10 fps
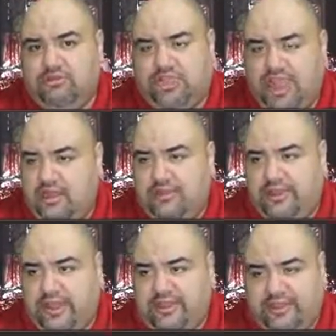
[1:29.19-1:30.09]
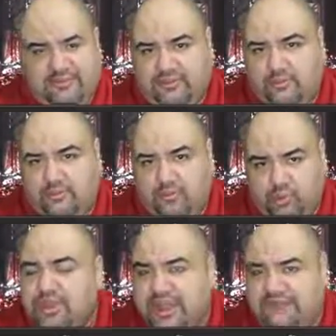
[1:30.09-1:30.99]
Carol and Tyrese
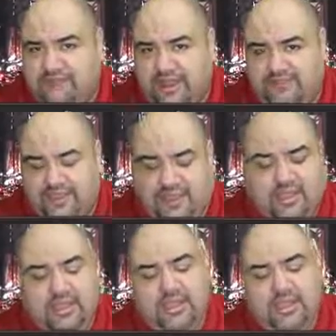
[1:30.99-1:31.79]
wouldn't have arrived yet.